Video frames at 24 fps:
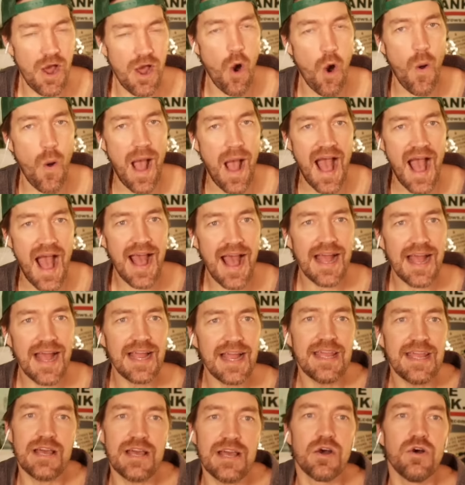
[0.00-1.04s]

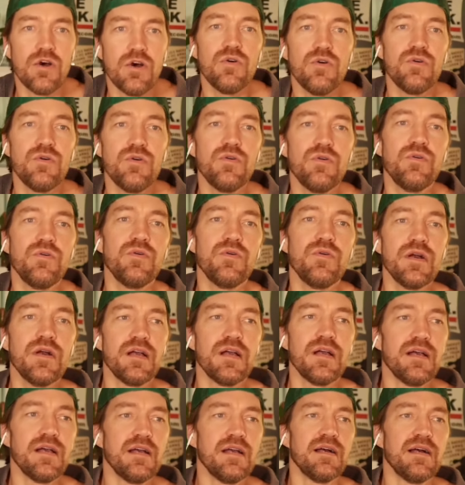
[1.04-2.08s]
Ohio.
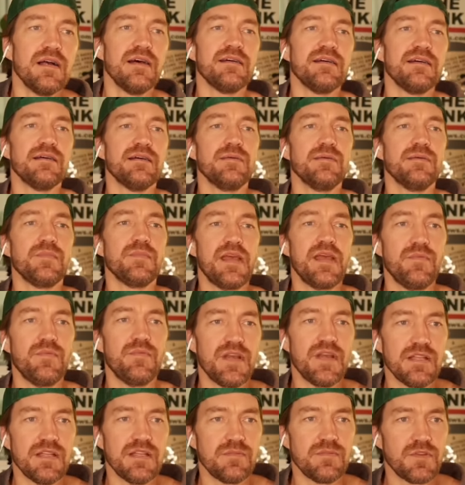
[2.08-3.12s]
Um, and
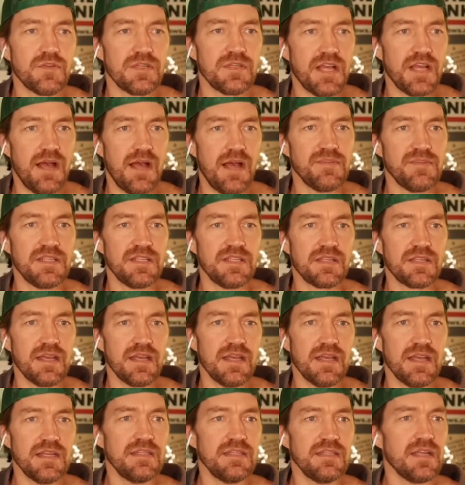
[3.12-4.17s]
we had some good comments,
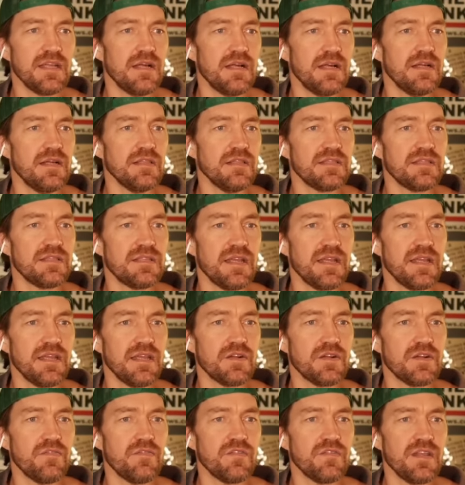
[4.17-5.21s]
guys. Uh, let's take
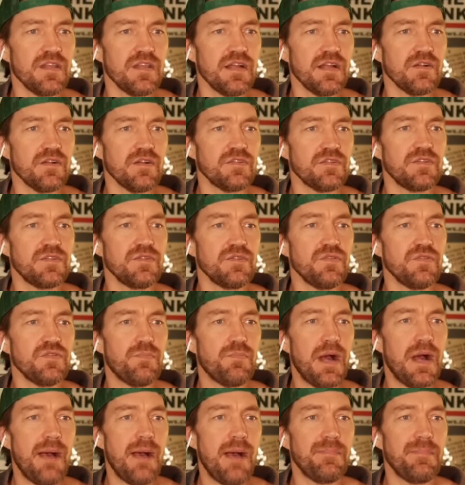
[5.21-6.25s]
it over there to
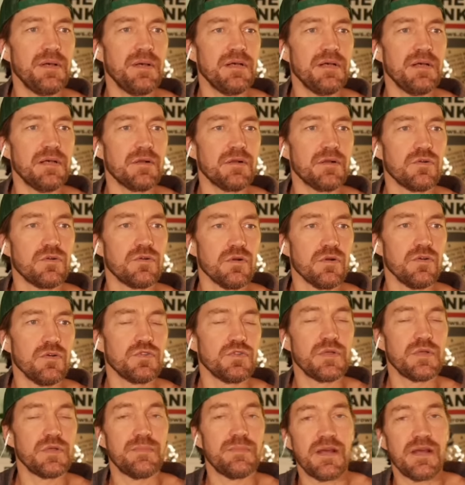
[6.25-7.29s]
Papa
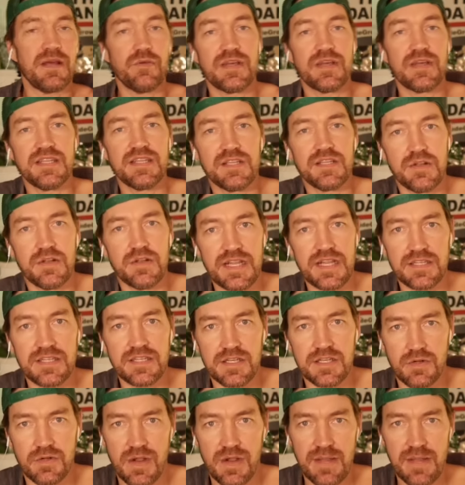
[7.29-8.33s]
Grows Weed. By the way, this is on
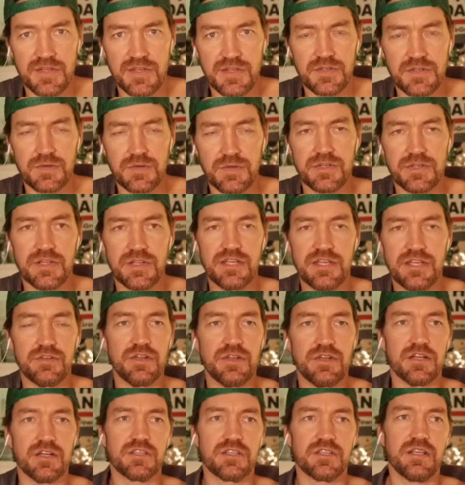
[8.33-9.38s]
Instagram. Didn't do a good
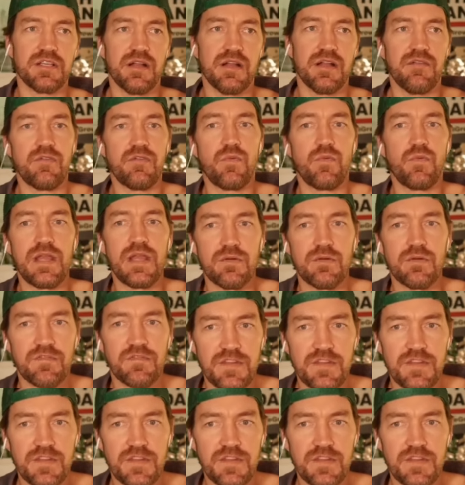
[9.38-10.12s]
introduction there. Every week, oh.